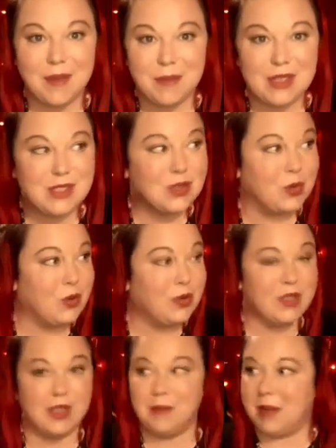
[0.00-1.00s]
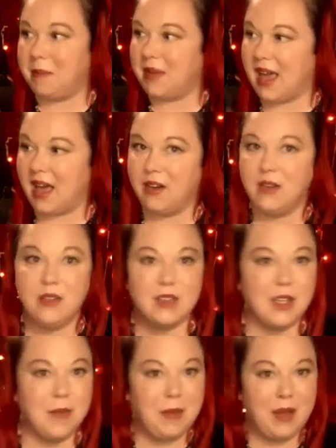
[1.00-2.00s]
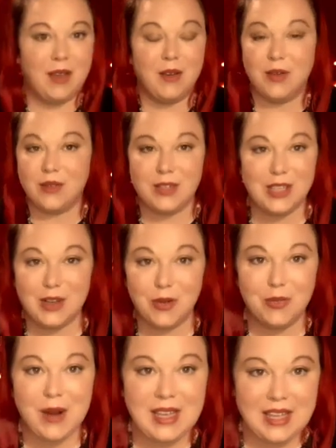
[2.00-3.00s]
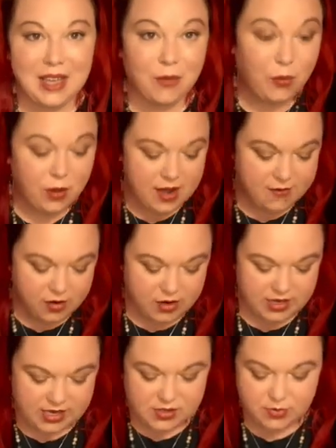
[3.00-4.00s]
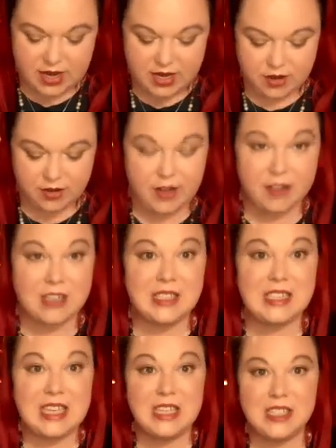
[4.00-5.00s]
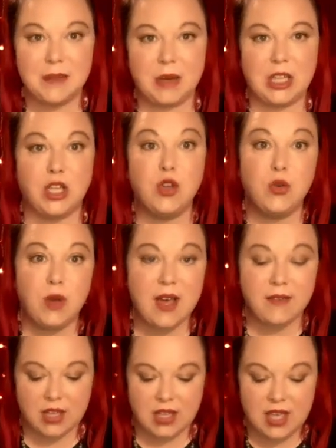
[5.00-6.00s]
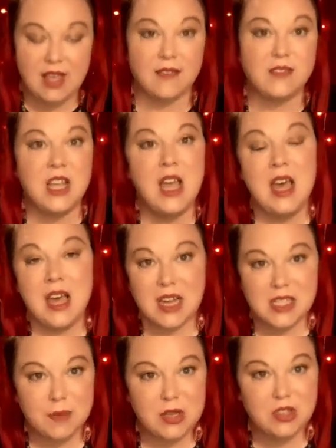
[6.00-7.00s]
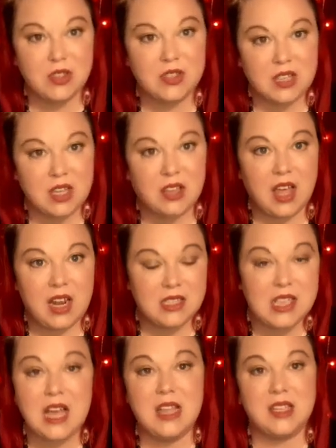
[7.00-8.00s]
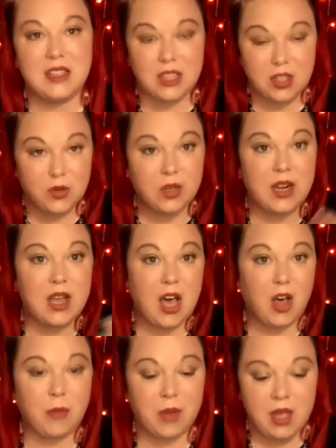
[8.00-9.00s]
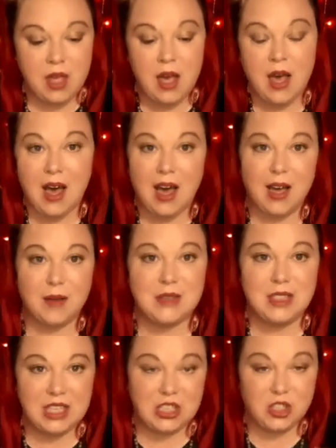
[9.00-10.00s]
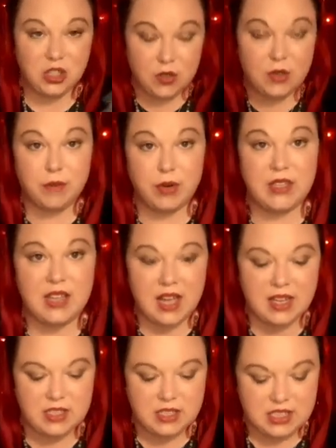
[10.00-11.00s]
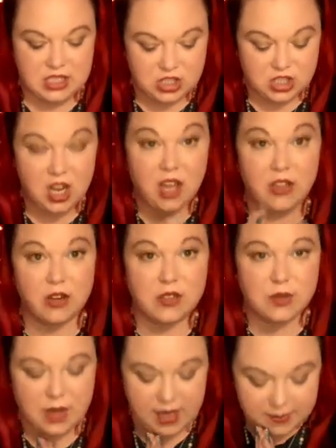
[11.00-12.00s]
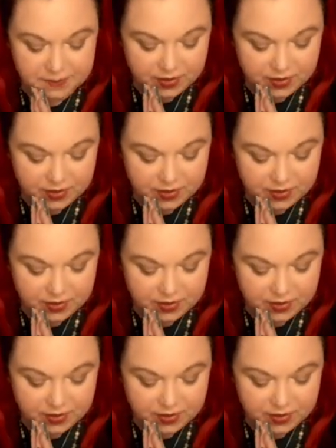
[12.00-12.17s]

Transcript: school, it could be piano, it could be, you know, Reiki, whatever it is, right? You're here to teach somebody. You have a gift, a special skill, and a talent that you can help teach. You can bring that and teach others, okay?